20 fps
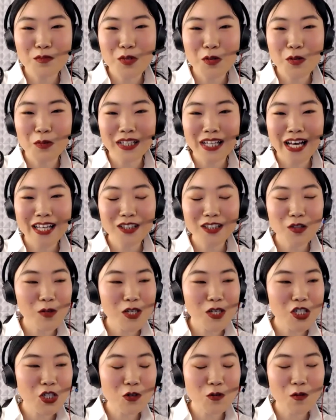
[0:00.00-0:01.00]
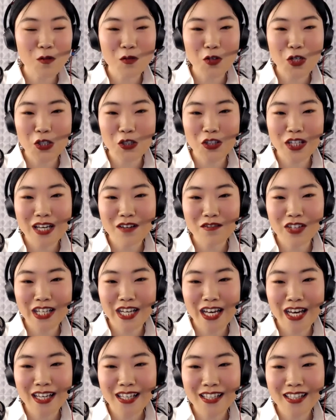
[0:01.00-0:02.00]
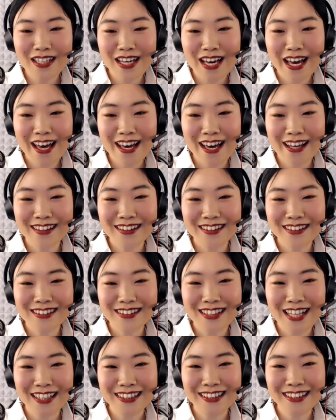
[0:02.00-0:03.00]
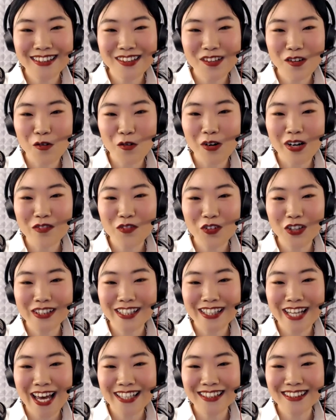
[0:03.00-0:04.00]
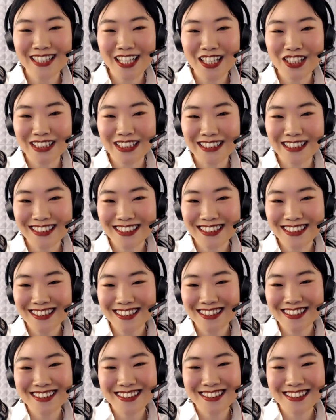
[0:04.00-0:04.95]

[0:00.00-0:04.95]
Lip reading: We would like to wish you a very good evening. And that's all for today's sessions.